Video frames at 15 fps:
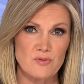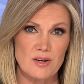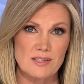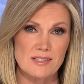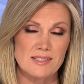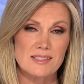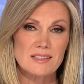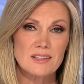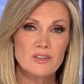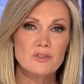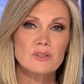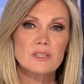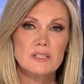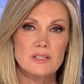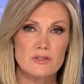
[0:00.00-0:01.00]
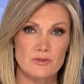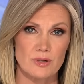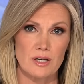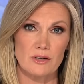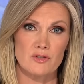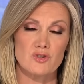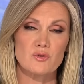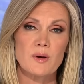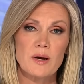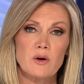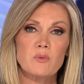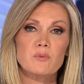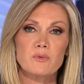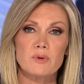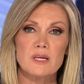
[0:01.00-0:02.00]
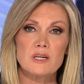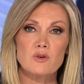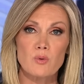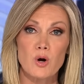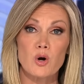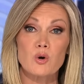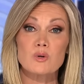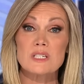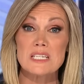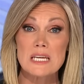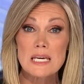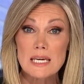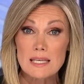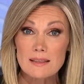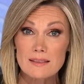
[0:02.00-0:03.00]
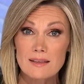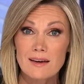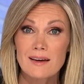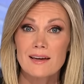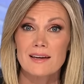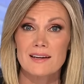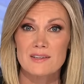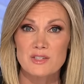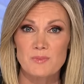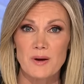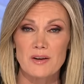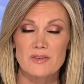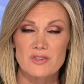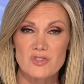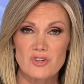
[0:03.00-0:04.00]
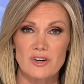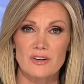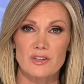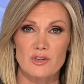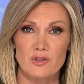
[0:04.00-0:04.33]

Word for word: faces. Literally a drug to help regrow teeth is about to start